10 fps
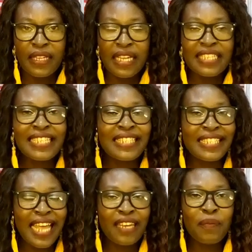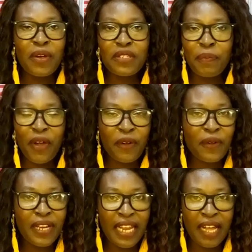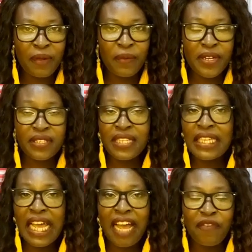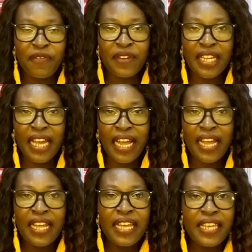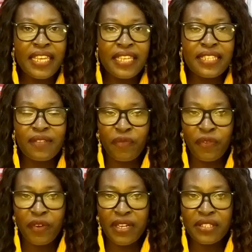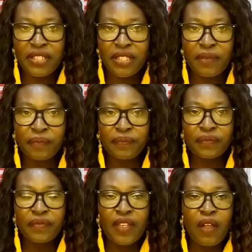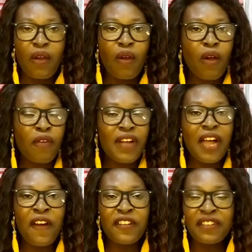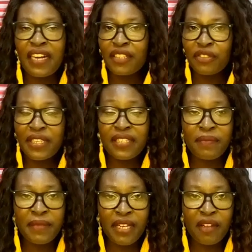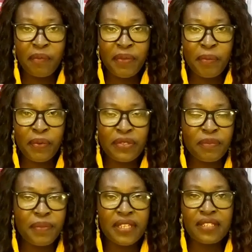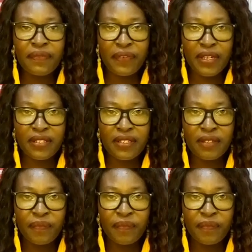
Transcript: The third most spoken language in Africa is French. Over 120 million people speak French.